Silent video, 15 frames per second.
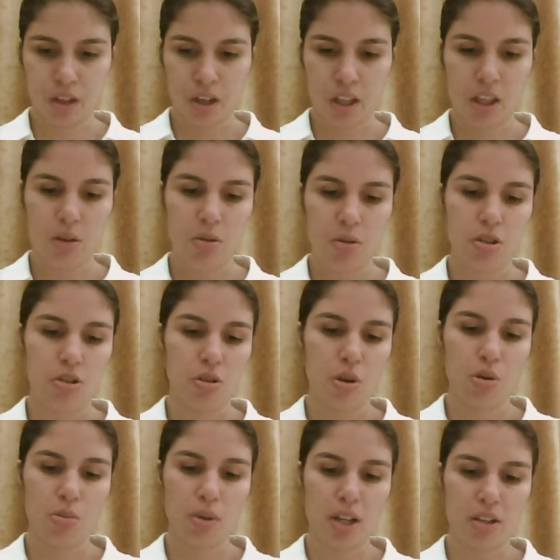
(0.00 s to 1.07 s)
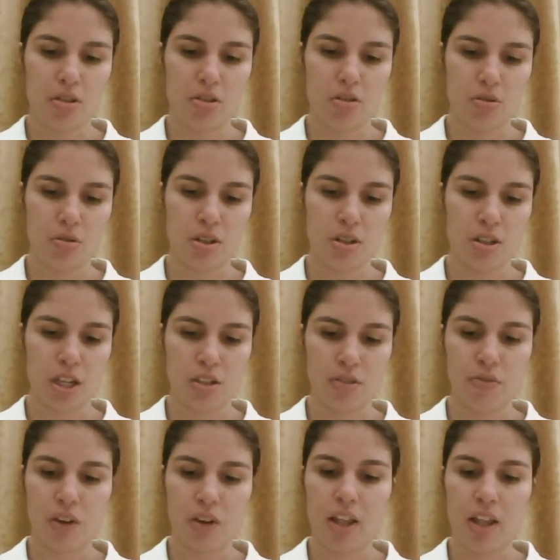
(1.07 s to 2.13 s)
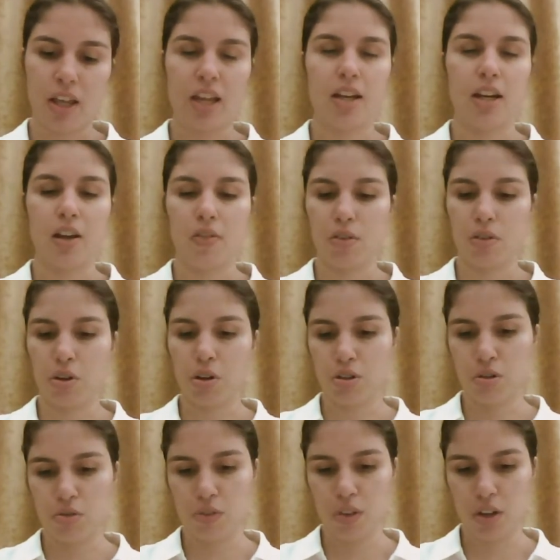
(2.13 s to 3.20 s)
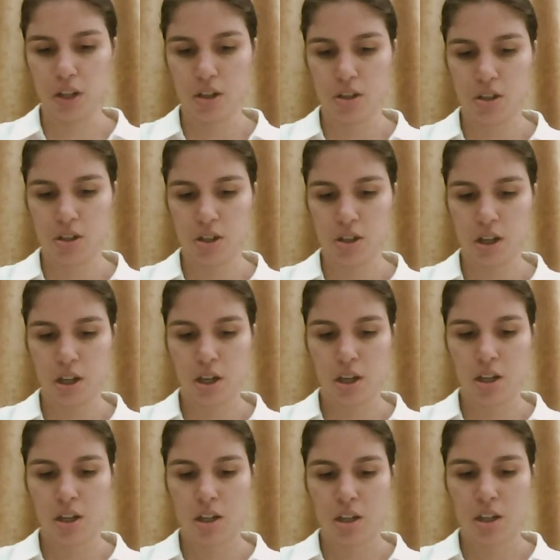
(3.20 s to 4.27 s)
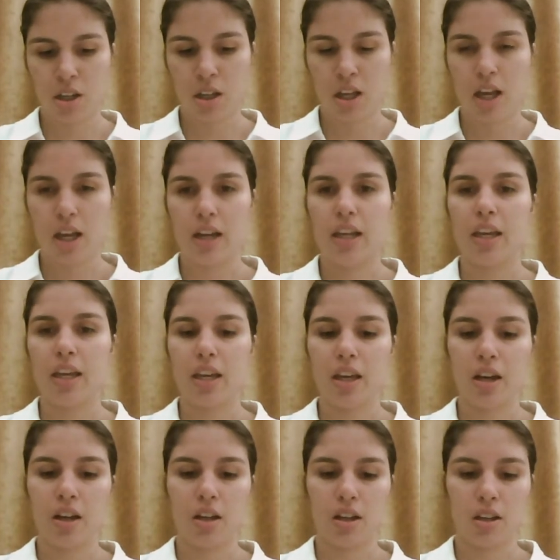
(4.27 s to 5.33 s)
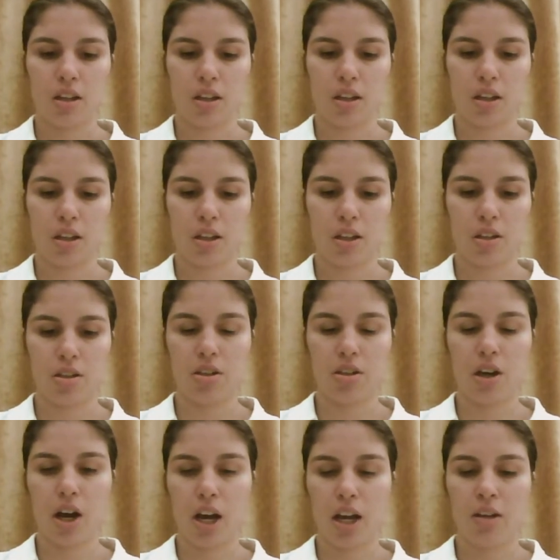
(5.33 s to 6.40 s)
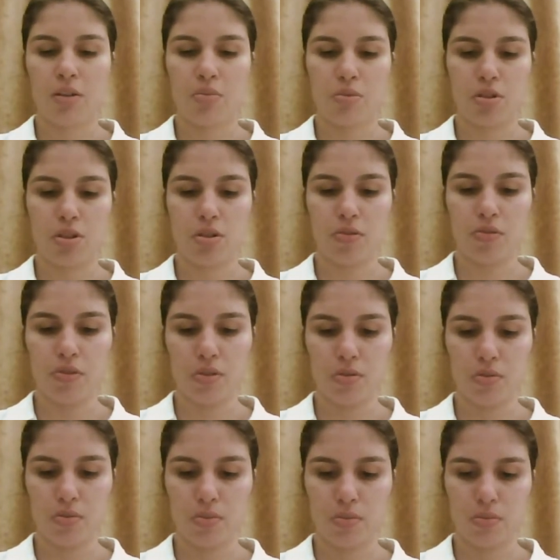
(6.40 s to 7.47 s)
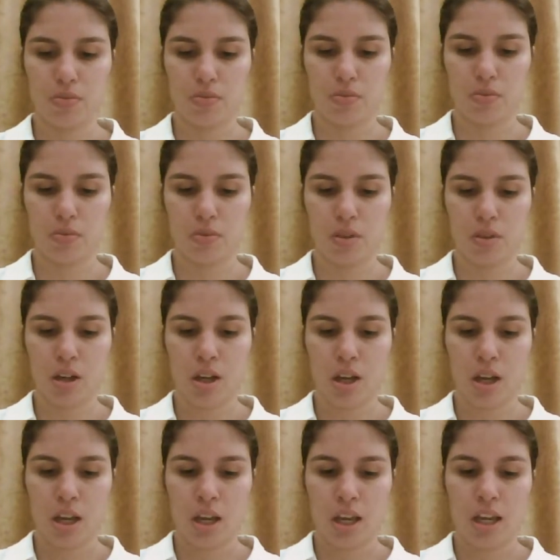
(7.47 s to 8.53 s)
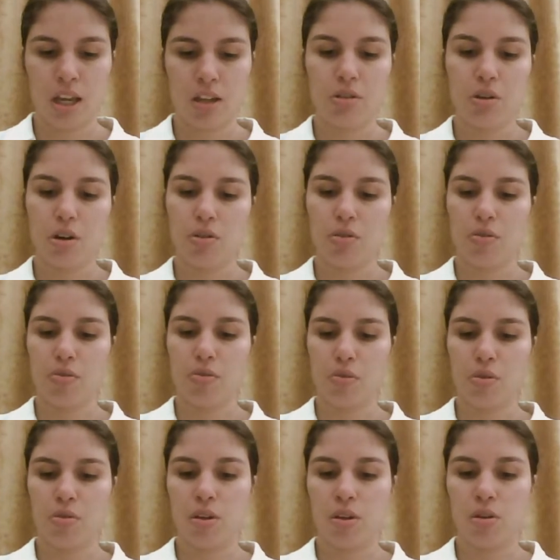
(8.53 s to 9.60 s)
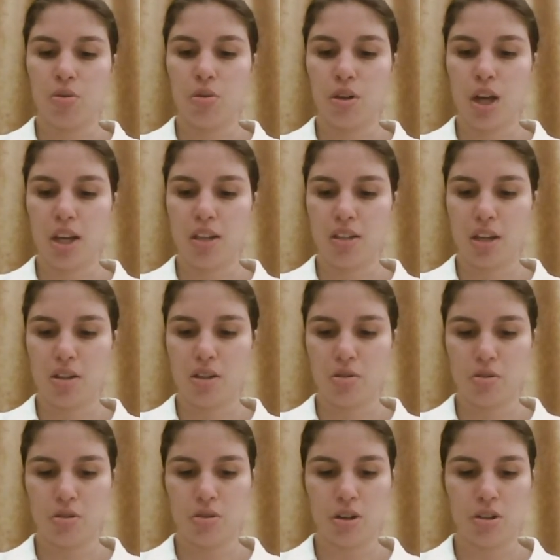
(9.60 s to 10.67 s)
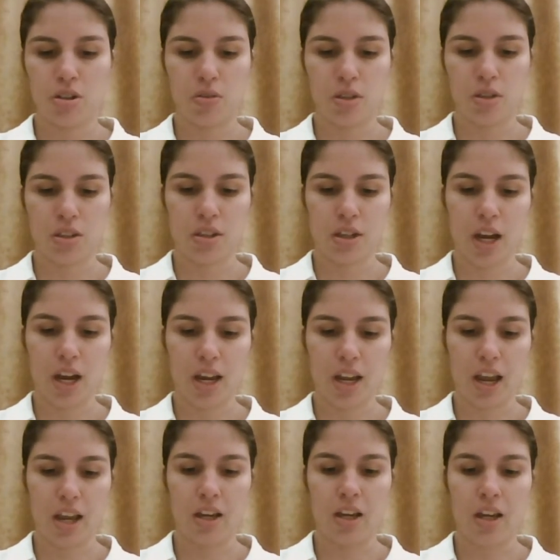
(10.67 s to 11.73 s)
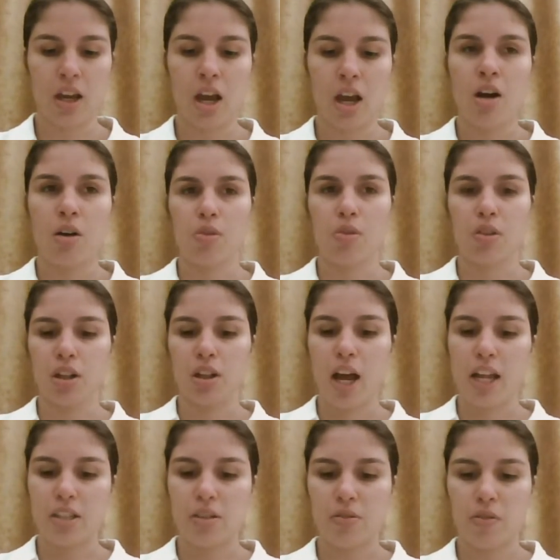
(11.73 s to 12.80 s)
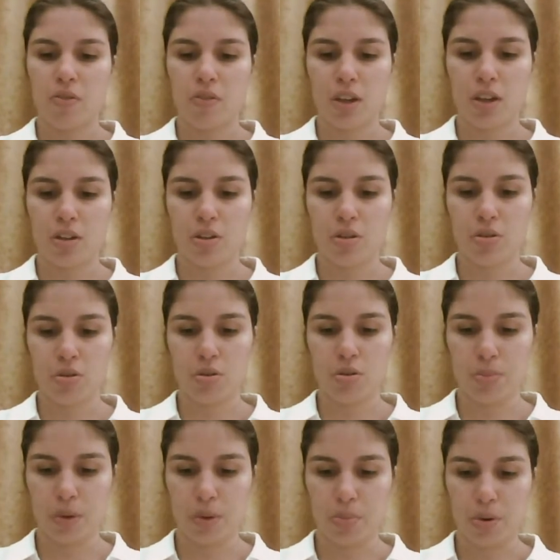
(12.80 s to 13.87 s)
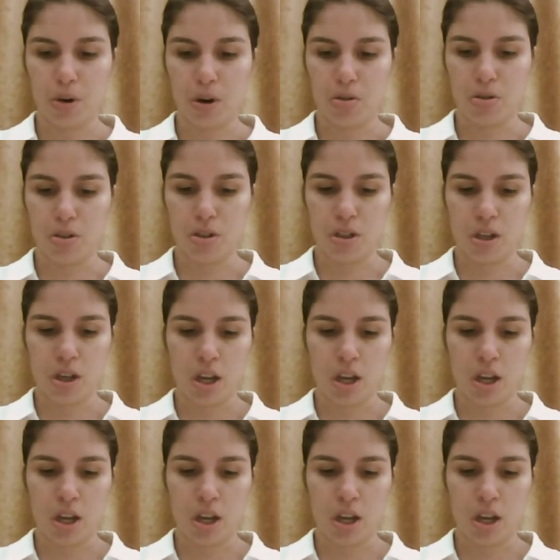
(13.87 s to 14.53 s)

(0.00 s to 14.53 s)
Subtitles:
There were so many stories that his father had never got to finish, and here the sky was different. He hadn't gotten through the organizational structure of the CIA when the lights of a vehicle approached.